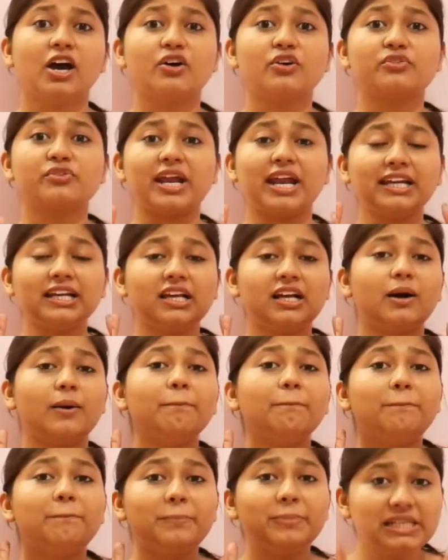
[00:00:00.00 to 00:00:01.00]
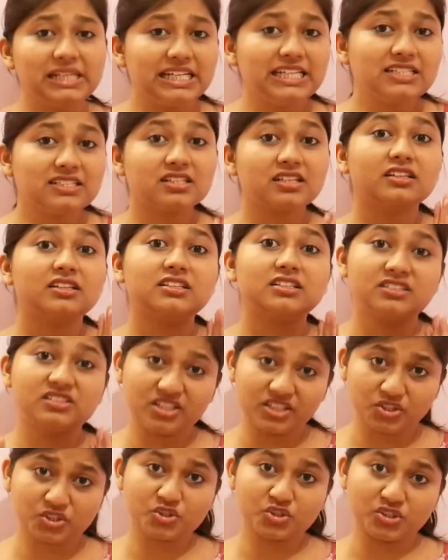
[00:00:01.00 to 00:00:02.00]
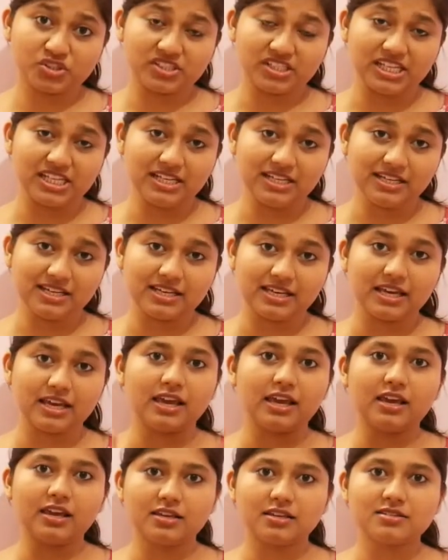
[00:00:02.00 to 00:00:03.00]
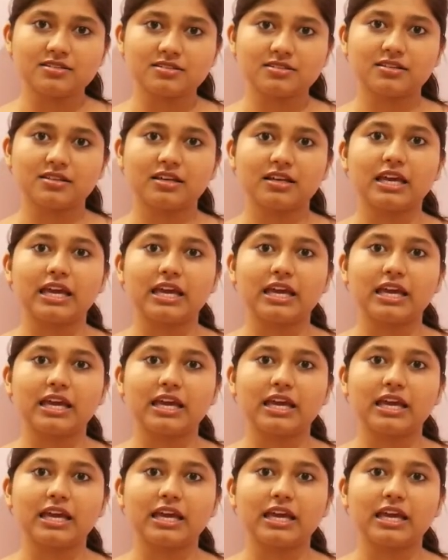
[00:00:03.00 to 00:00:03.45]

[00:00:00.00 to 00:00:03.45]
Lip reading: read complete dictionary is